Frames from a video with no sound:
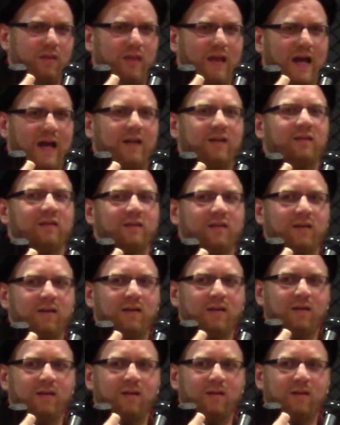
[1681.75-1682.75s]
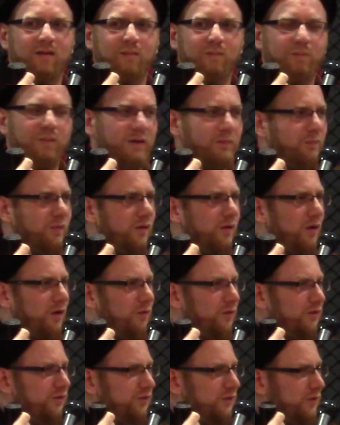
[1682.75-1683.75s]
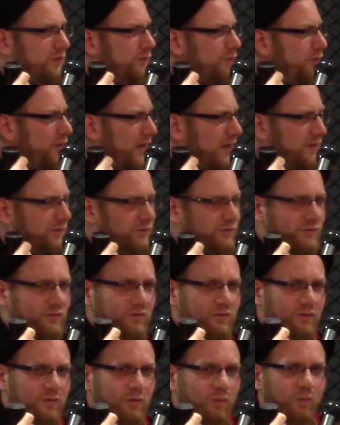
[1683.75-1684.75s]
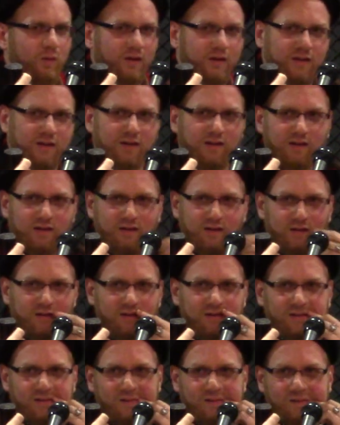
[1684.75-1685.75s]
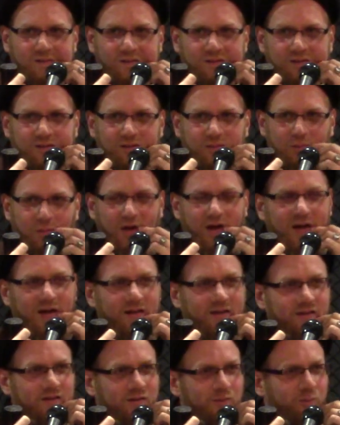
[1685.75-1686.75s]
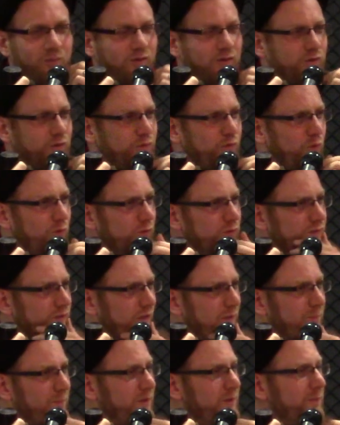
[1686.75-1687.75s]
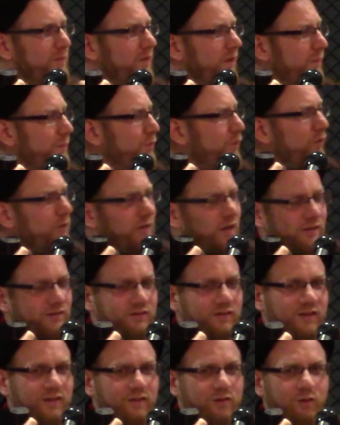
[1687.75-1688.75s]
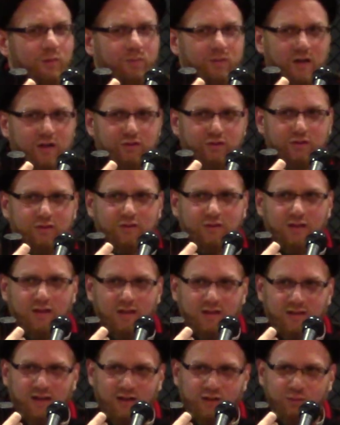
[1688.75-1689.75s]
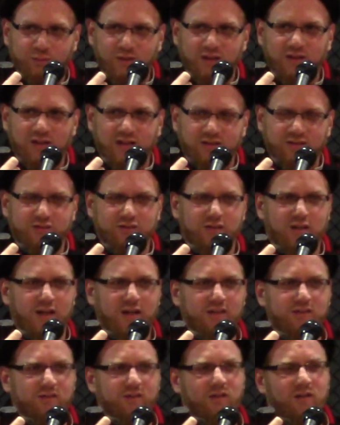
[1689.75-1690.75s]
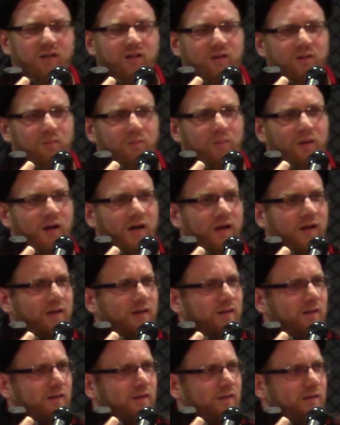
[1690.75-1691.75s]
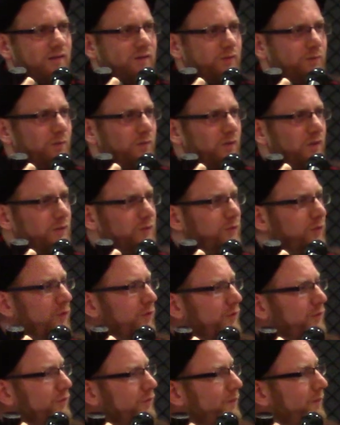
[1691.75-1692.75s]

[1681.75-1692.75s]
that, people of a certain race were killed by the police force, and people are protesting the oppression that is being exercised by this police force.